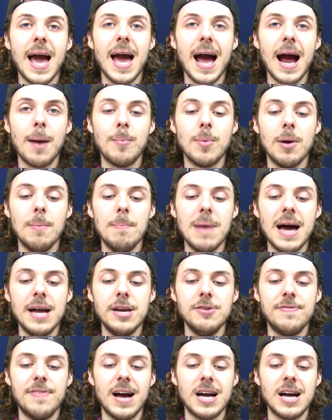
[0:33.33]
camera
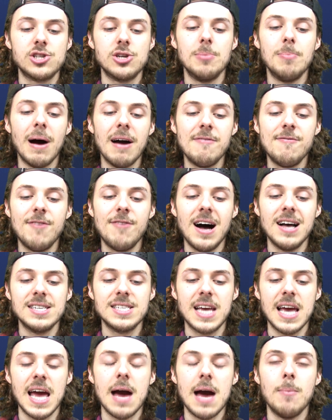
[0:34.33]
manufactured by
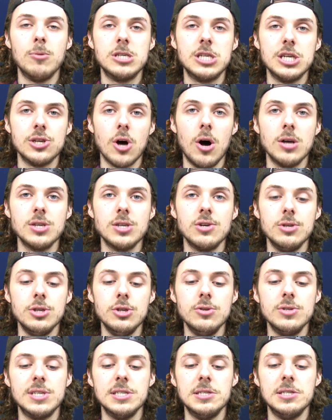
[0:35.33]
Foscam, which is also
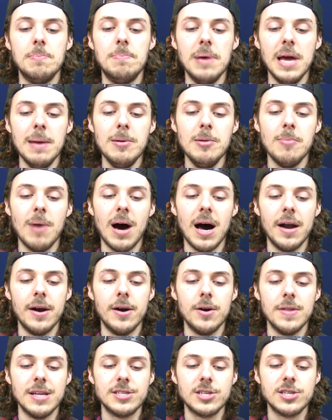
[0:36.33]
used as a baby
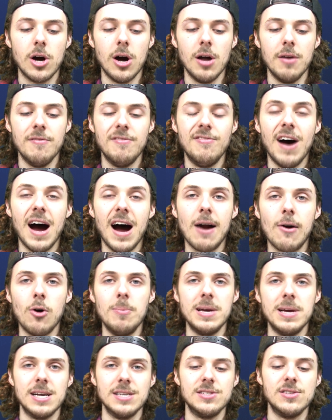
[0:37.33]
monitor that's gone viral
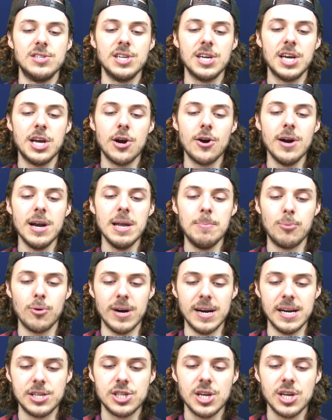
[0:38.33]
because of security
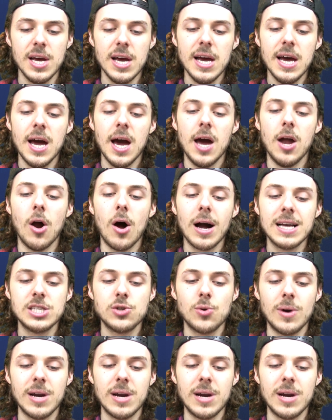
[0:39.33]
breach. In August